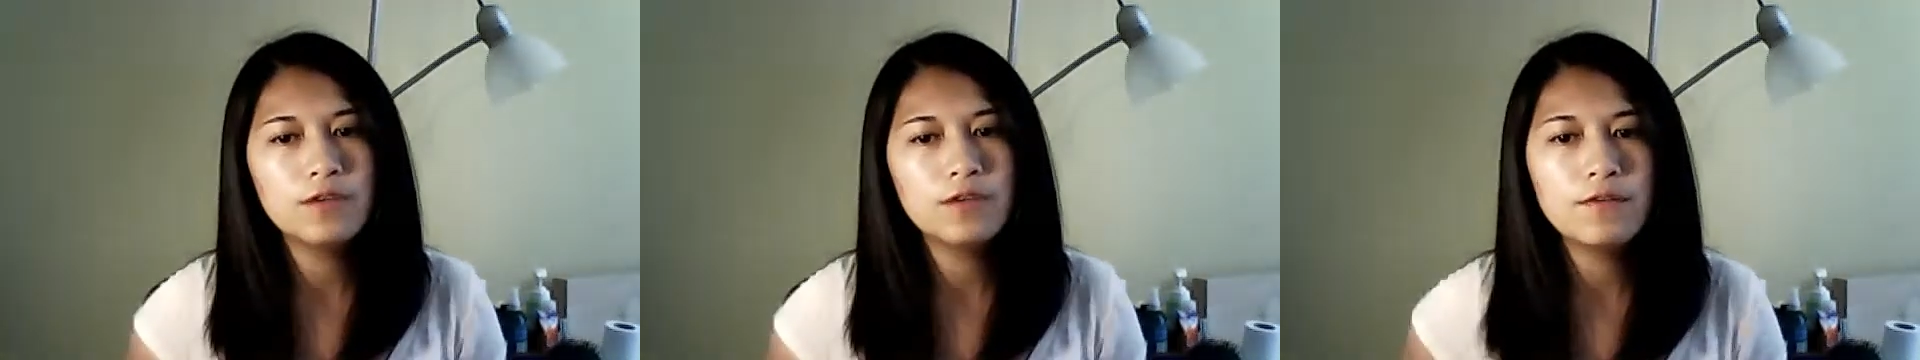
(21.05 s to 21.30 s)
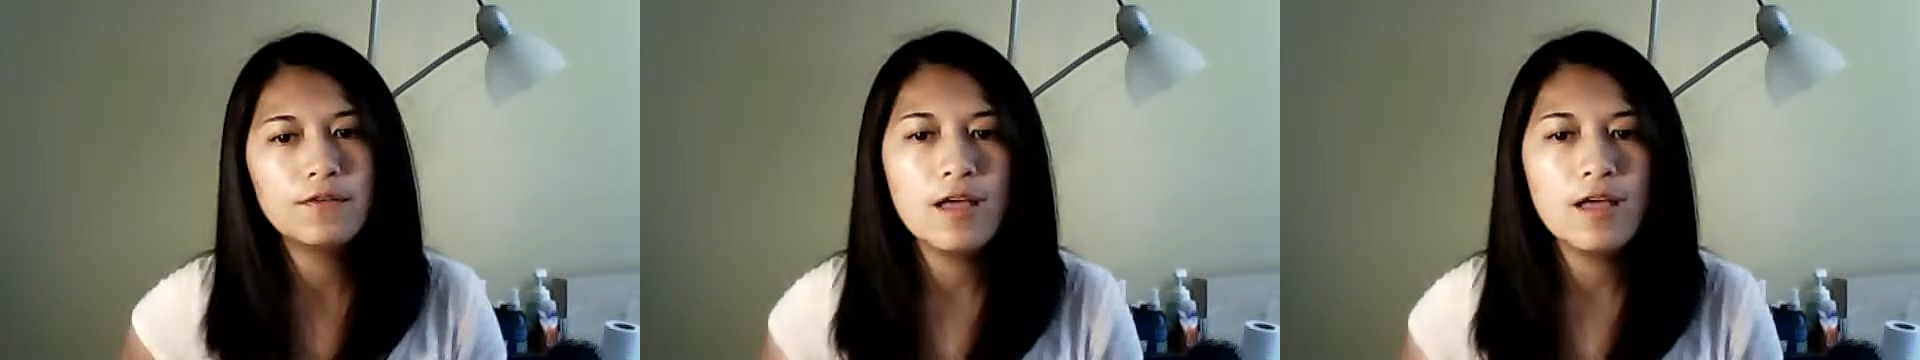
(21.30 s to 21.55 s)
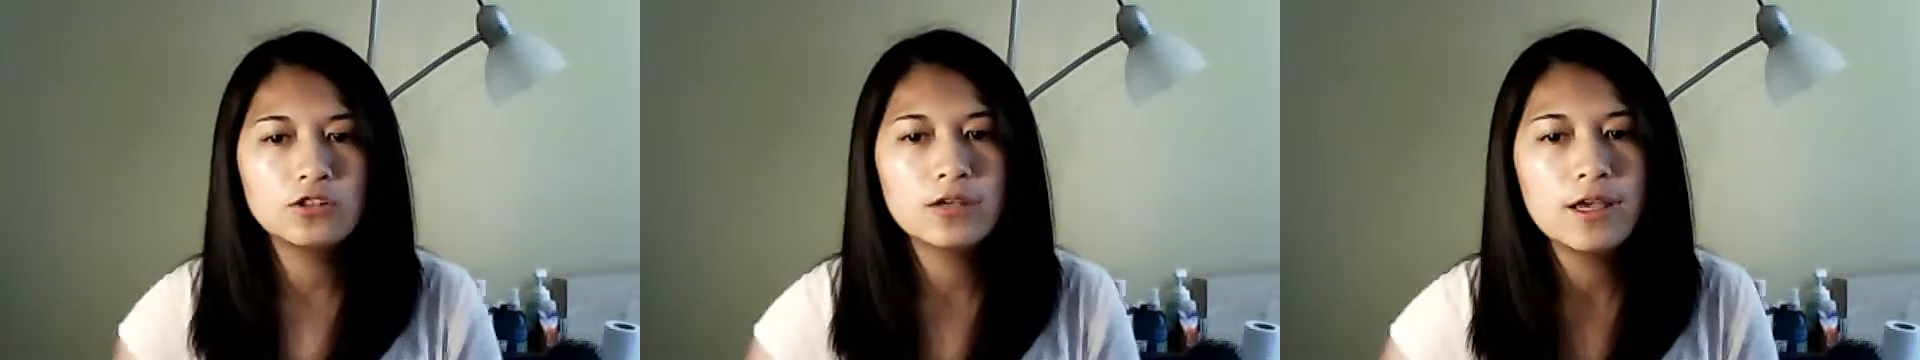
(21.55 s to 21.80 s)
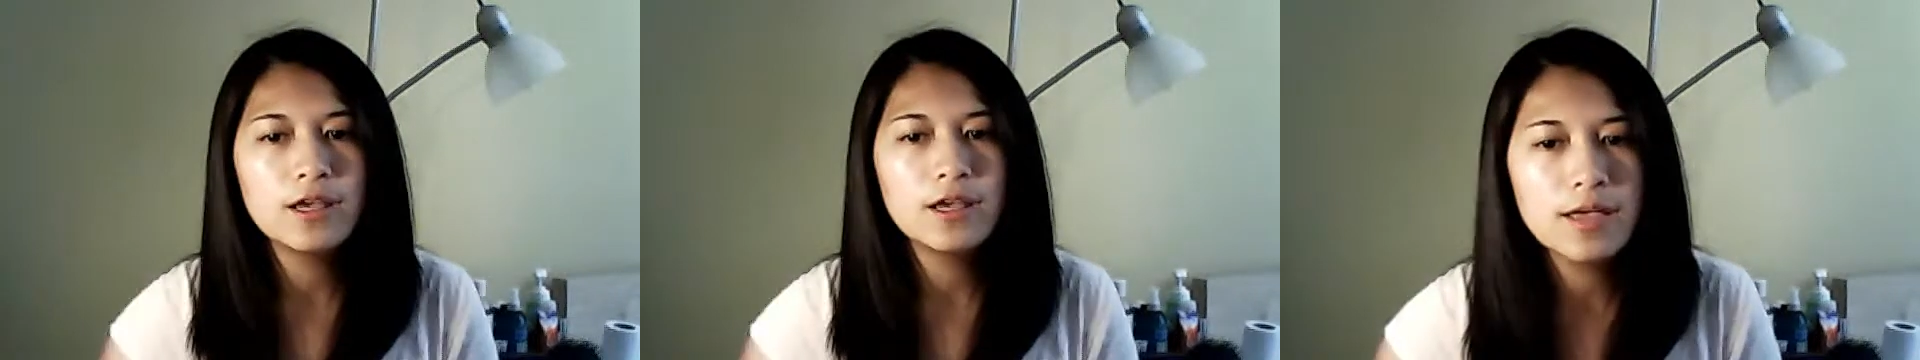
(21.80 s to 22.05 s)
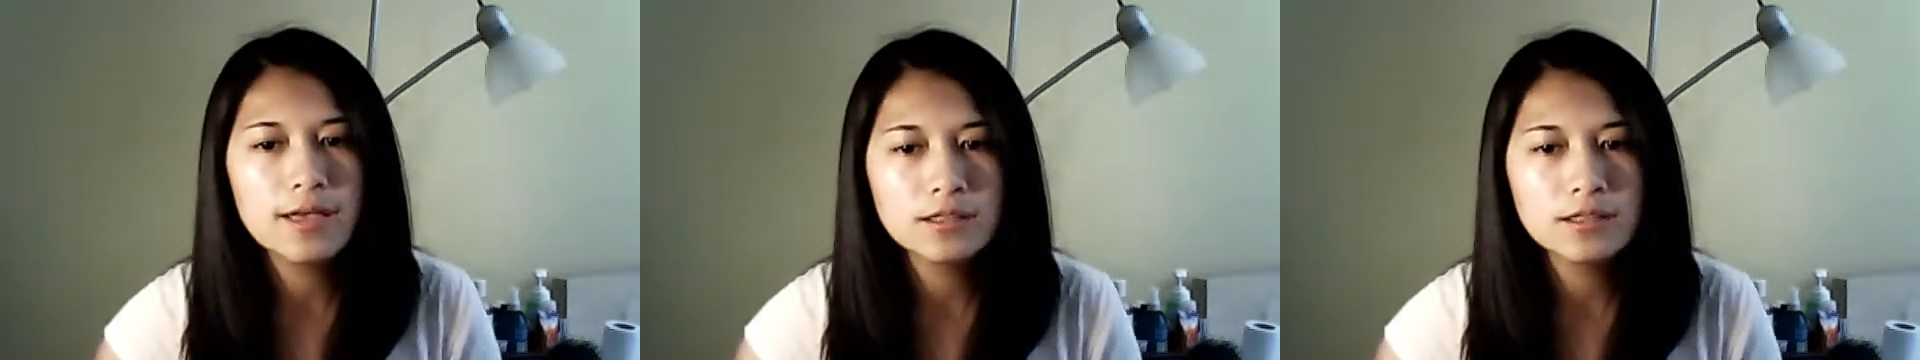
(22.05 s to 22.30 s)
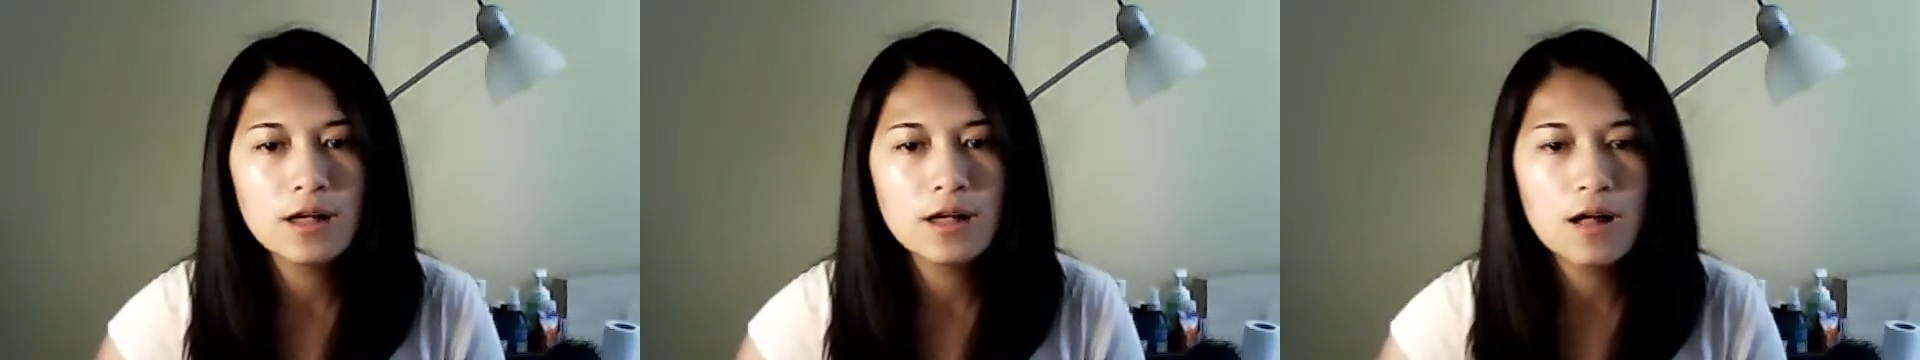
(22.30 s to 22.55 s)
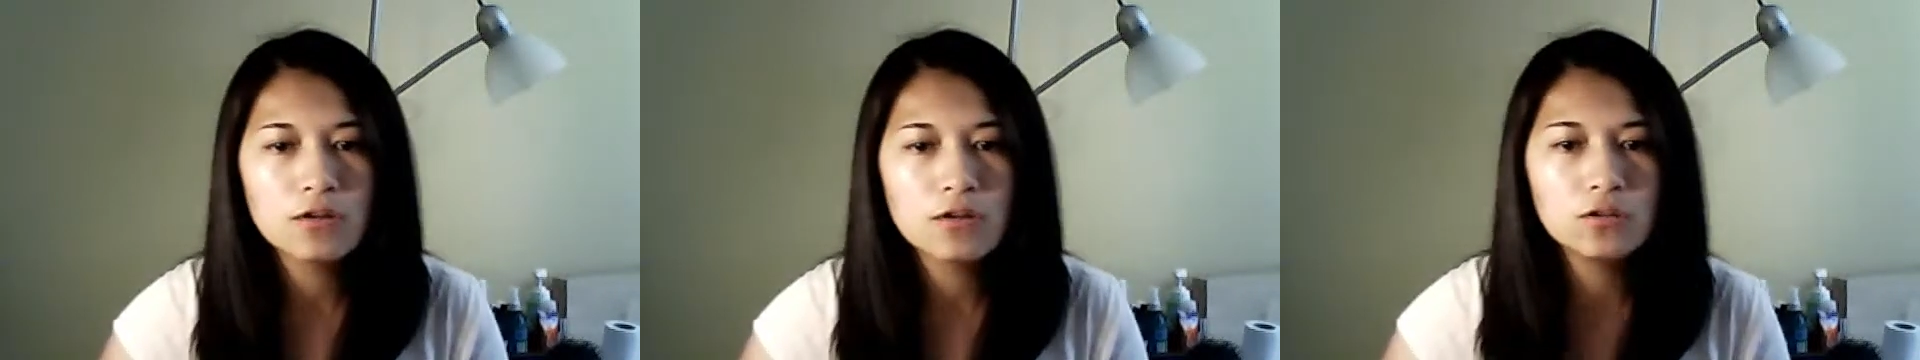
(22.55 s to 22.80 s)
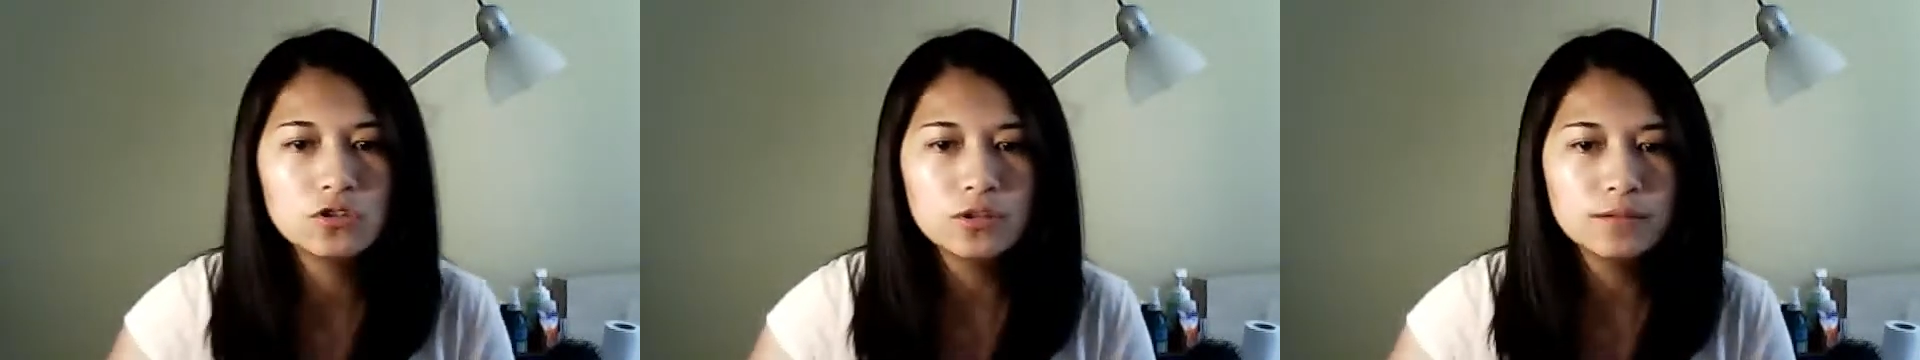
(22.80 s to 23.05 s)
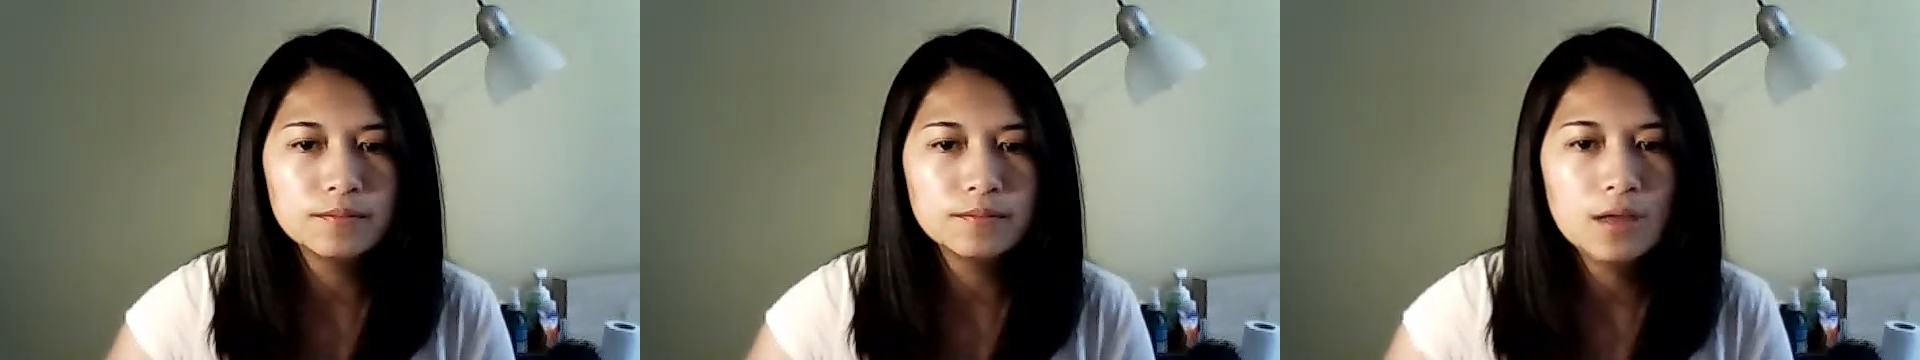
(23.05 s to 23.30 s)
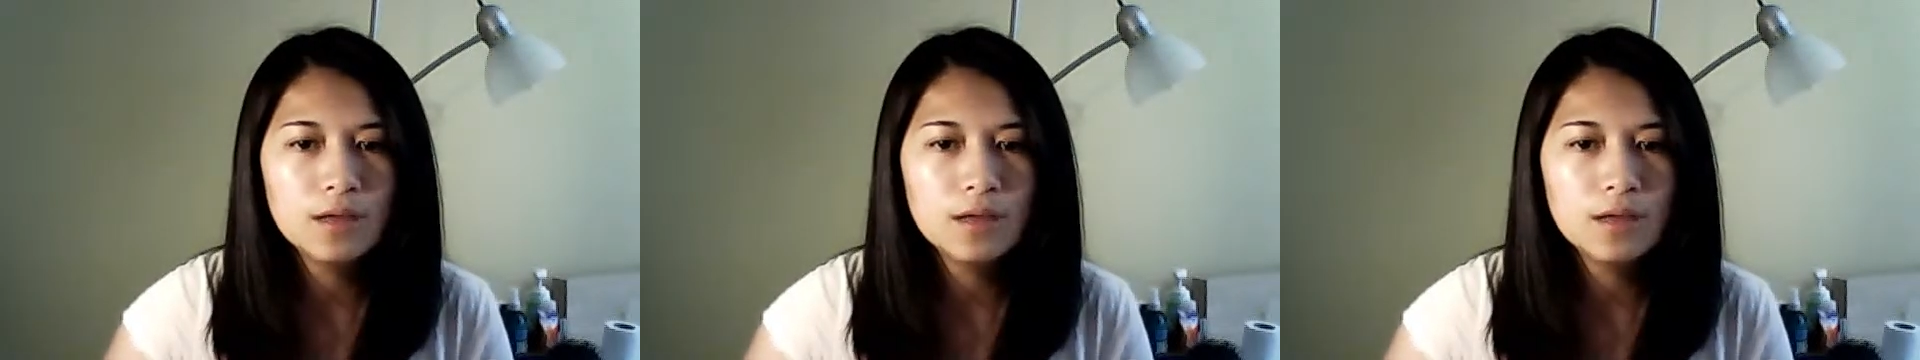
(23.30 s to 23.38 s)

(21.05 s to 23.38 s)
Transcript: of education as a conclusion.